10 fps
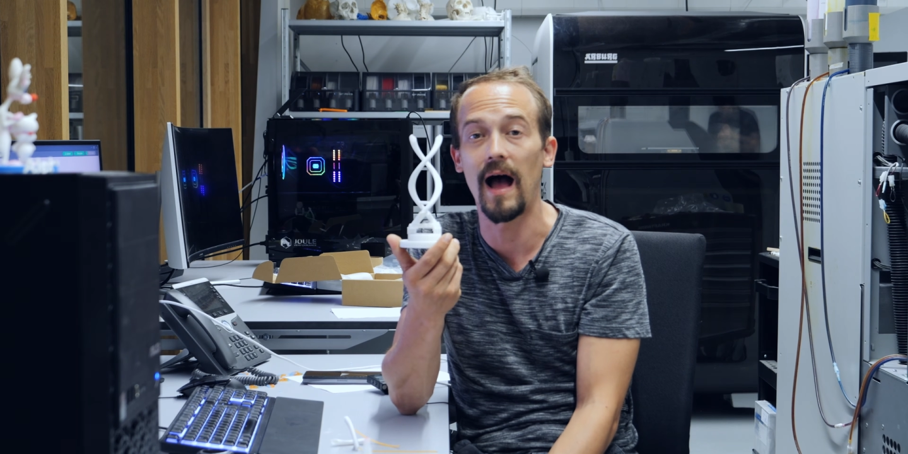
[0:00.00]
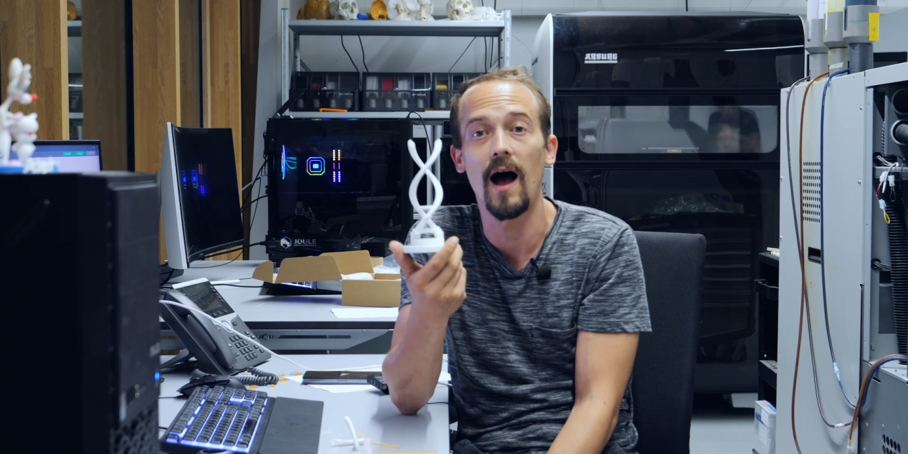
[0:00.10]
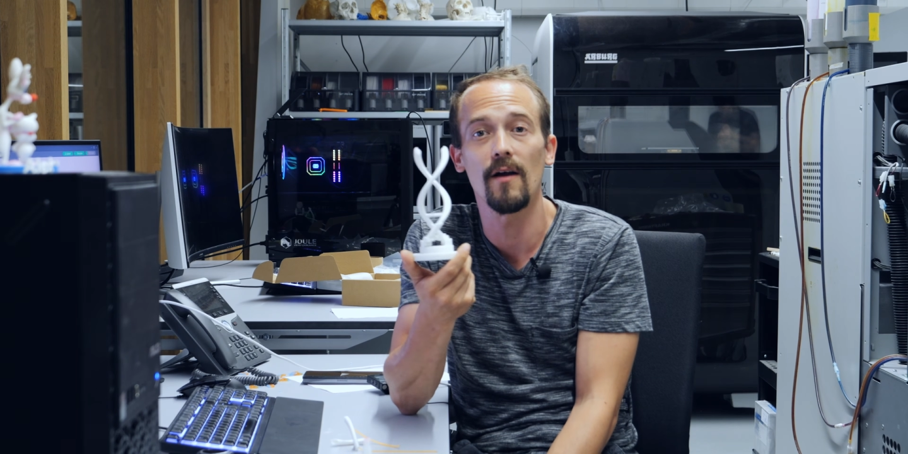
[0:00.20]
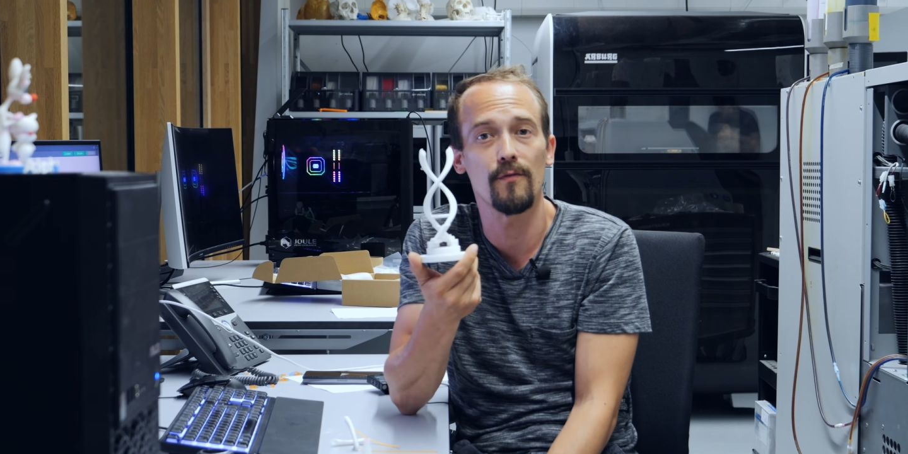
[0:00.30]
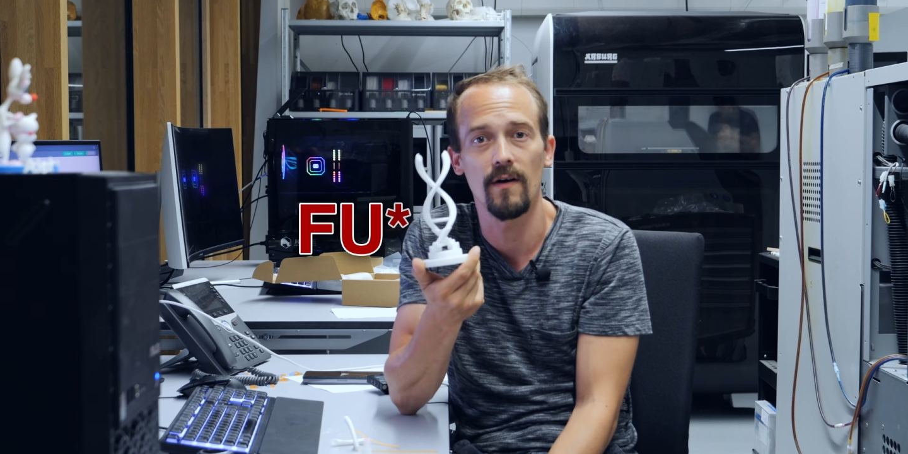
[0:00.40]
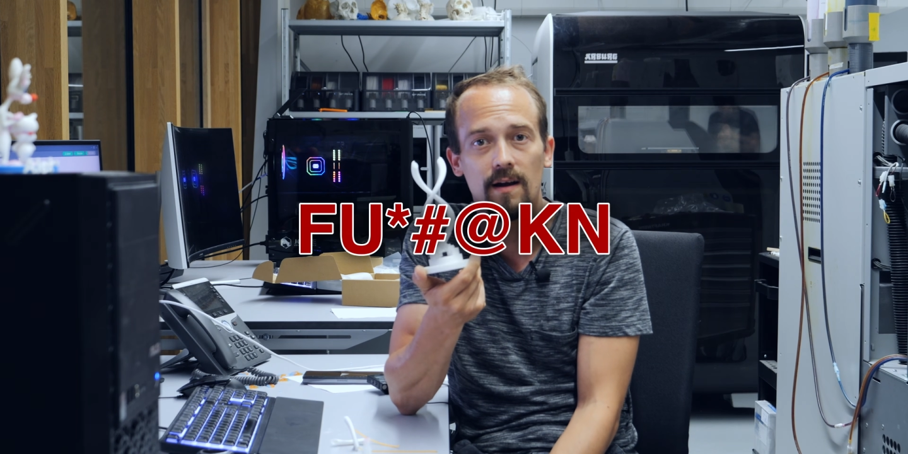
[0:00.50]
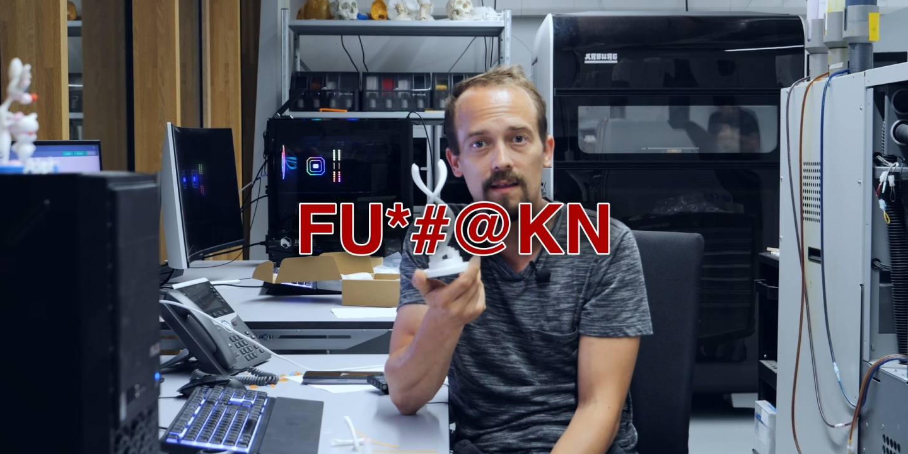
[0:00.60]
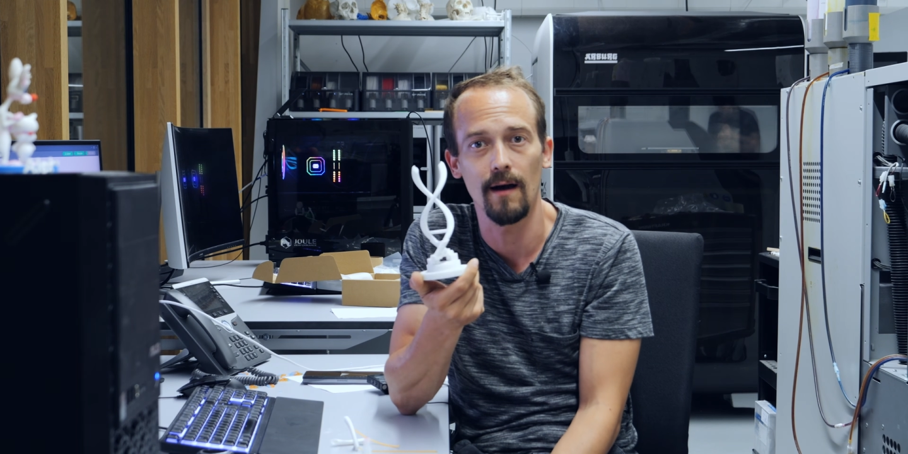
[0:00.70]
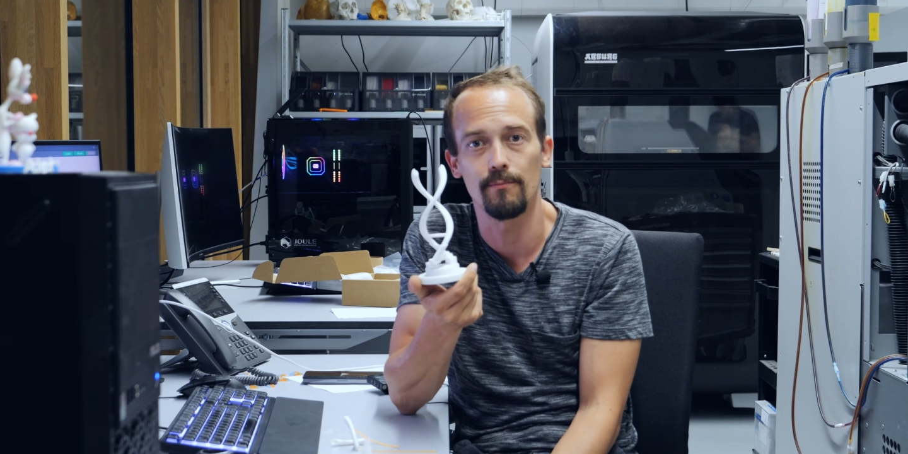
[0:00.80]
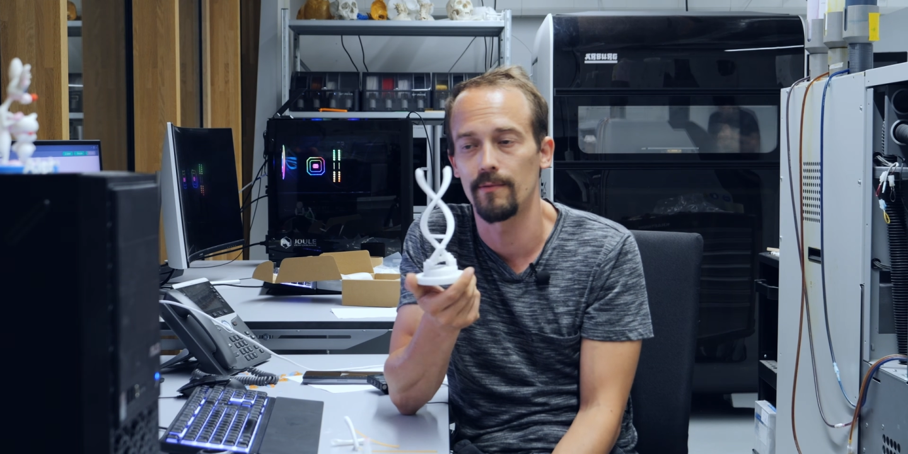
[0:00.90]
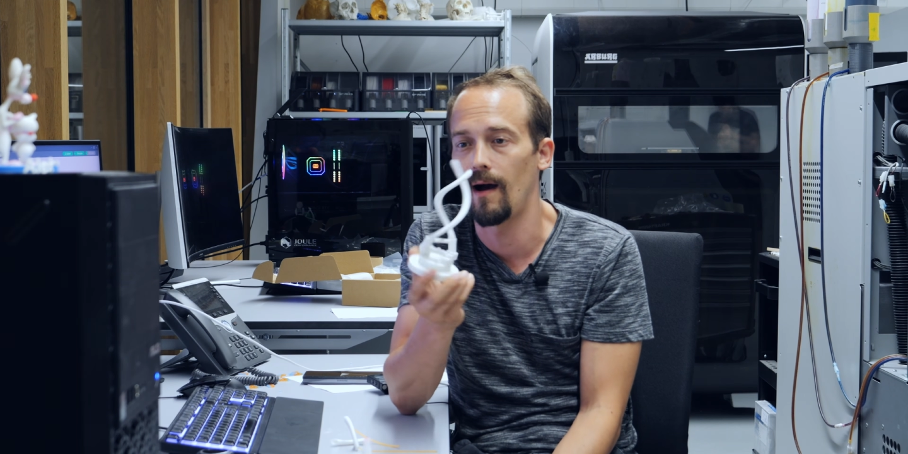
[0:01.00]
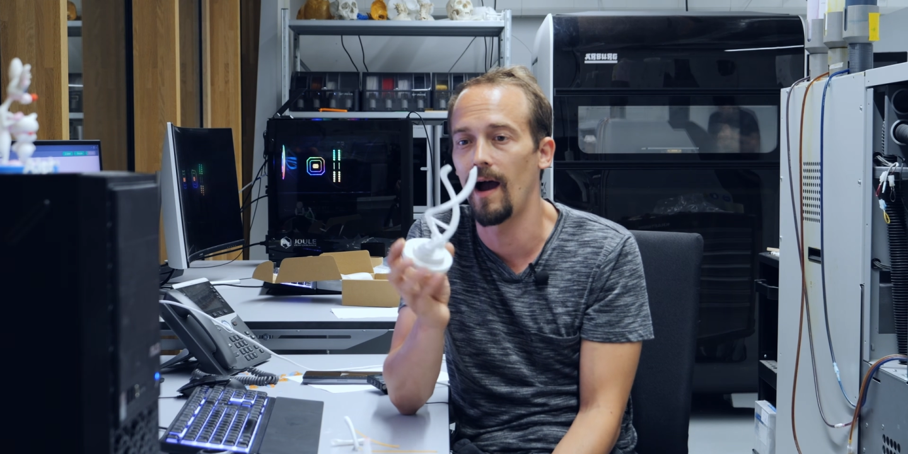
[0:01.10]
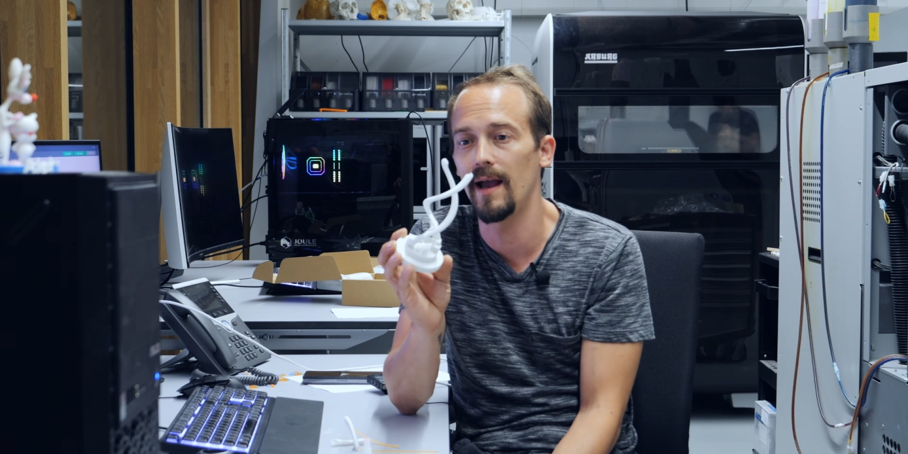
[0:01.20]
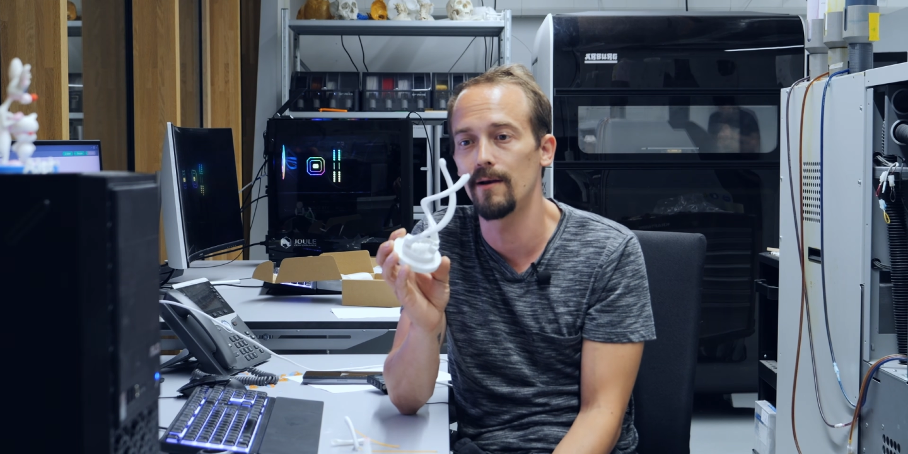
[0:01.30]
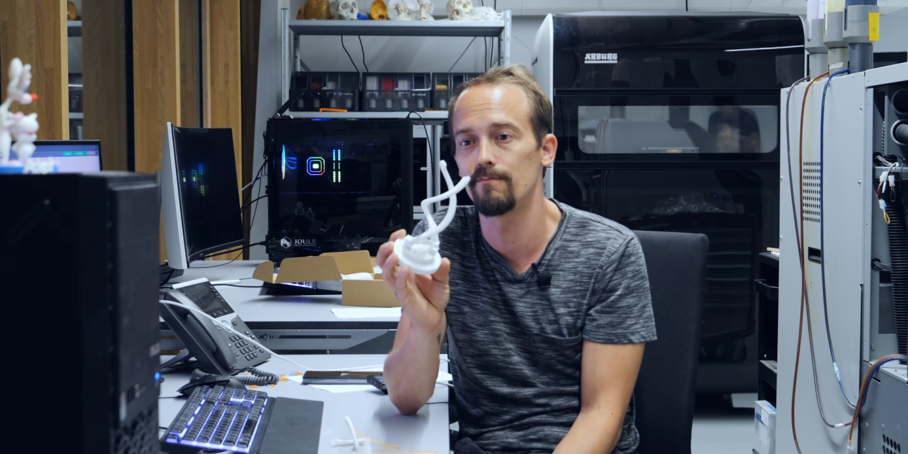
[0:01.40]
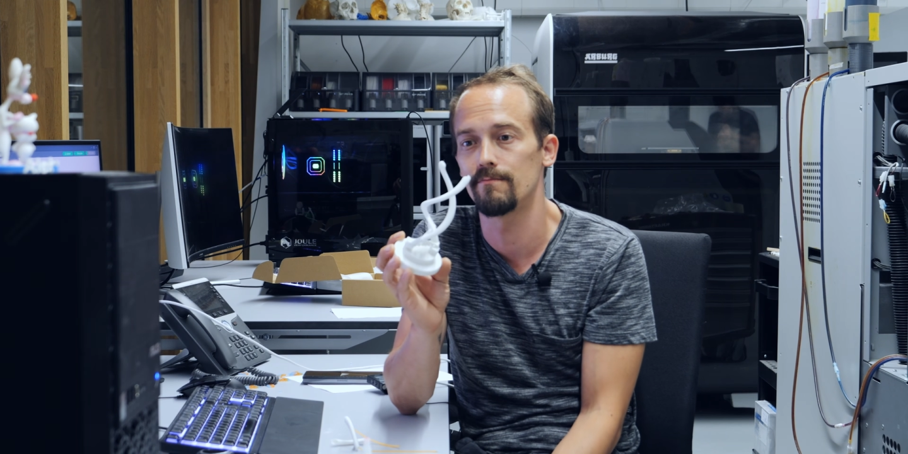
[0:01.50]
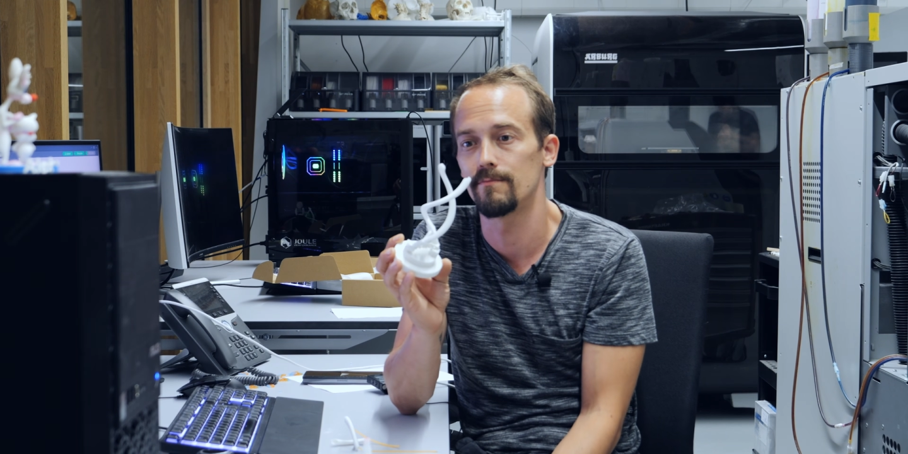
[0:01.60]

I fucked up. I